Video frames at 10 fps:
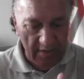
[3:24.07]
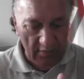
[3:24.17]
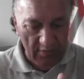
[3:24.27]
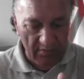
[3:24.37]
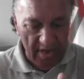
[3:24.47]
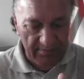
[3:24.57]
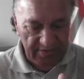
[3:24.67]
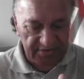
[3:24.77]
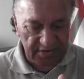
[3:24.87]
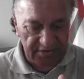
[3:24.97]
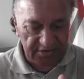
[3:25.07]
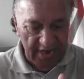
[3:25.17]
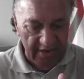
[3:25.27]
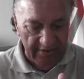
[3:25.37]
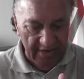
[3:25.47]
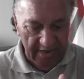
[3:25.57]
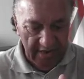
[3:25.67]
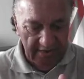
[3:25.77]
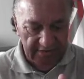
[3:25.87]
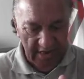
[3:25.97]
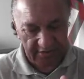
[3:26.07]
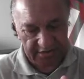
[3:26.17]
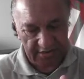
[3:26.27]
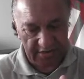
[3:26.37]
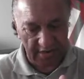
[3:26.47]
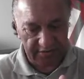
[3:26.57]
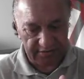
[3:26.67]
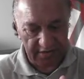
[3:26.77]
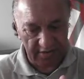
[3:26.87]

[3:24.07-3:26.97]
all my business is out of my hands now. It's in those